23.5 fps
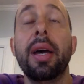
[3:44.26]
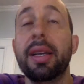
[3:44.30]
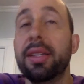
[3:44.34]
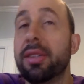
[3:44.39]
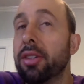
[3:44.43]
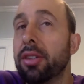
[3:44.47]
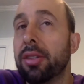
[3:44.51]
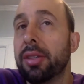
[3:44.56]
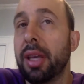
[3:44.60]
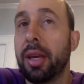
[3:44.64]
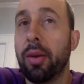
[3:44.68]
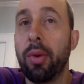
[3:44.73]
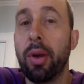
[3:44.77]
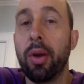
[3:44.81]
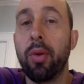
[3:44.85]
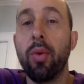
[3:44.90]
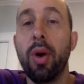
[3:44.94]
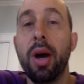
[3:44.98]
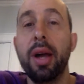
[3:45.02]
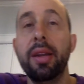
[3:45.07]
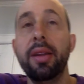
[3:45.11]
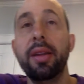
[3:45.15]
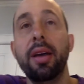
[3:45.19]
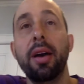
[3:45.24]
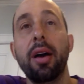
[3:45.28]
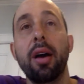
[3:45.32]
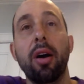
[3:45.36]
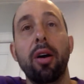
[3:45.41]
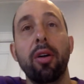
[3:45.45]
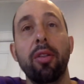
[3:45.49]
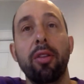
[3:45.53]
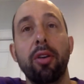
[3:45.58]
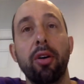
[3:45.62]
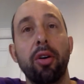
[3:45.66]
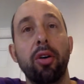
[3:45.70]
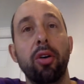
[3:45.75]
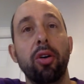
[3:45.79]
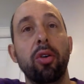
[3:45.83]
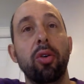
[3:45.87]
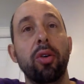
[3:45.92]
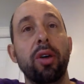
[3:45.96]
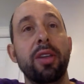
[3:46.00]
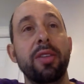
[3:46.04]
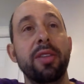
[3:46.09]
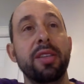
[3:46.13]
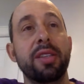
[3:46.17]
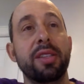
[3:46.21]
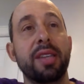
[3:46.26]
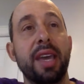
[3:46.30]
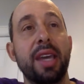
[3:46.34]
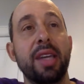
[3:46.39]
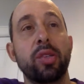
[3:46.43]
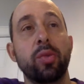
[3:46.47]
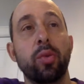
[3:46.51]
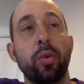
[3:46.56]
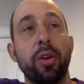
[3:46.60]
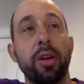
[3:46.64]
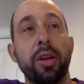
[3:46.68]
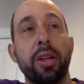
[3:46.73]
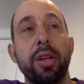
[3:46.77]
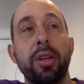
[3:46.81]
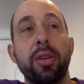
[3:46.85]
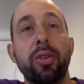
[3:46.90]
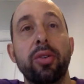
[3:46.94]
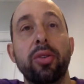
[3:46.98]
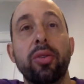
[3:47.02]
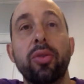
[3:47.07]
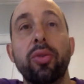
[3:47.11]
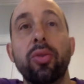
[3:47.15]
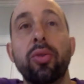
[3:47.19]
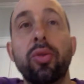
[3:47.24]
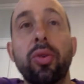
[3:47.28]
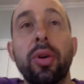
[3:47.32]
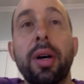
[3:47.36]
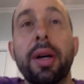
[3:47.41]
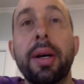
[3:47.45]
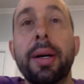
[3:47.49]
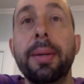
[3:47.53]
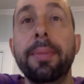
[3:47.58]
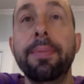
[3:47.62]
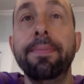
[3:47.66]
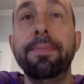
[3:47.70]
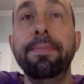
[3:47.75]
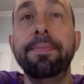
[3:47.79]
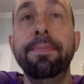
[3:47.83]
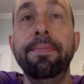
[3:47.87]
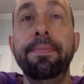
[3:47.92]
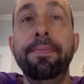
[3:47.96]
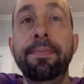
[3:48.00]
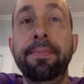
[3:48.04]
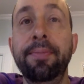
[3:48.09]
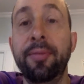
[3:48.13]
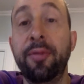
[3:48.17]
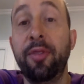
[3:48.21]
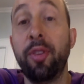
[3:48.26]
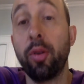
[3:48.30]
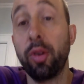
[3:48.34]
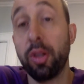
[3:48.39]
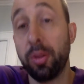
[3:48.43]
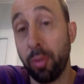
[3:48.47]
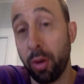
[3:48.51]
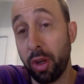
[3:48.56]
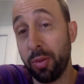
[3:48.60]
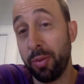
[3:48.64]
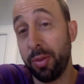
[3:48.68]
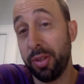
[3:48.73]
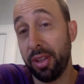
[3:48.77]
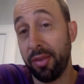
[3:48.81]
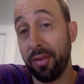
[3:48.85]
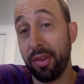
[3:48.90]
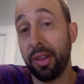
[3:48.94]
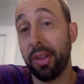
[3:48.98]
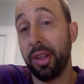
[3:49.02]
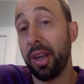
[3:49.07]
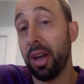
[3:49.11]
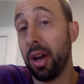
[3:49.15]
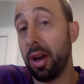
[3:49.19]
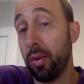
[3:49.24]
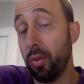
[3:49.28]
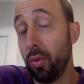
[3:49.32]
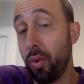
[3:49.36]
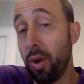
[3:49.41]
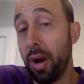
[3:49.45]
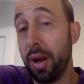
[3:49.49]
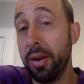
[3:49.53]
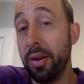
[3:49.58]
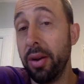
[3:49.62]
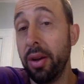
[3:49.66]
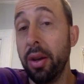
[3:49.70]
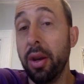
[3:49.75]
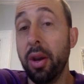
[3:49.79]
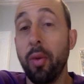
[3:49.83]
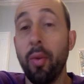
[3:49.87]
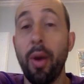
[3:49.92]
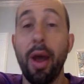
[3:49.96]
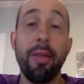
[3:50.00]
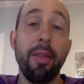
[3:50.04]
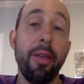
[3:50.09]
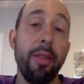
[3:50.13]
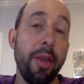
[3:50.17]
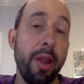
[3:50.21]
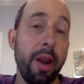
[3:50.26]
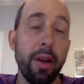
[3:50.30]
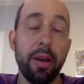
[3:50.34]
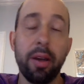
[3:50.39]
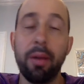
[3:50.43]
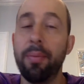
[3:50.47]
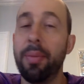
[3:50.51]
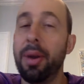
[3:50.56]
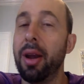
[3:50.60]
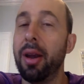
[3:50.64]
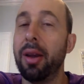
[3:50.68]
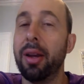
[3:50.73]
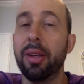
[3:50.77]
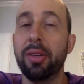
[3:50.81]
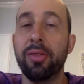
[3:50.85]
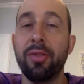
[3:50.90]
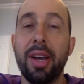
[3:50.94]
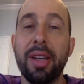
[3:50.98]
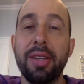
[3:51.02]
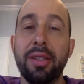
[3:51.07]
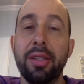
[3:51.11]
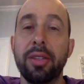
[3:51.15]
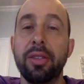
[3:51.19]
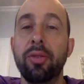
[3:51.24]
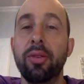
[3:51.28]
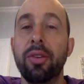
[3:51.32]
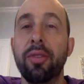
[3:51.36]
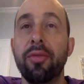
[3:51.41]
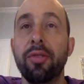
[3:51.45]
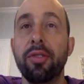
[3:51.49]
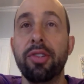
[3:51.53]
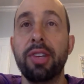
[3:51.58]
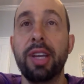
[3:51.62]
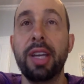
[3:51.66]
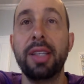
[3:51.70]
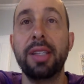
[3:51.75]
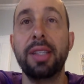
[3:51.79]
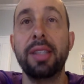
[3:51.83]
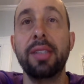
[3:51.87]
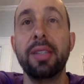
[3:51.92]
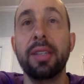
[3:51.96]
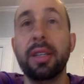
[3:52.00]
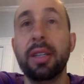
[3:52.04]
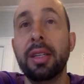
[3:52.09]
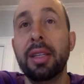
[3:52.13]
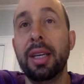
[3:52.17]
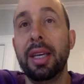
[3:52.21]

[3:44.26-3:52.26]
Just like week 1, although in this case we're going to focus more specifically on one rather than on comparing and contrasting 2 different shanties.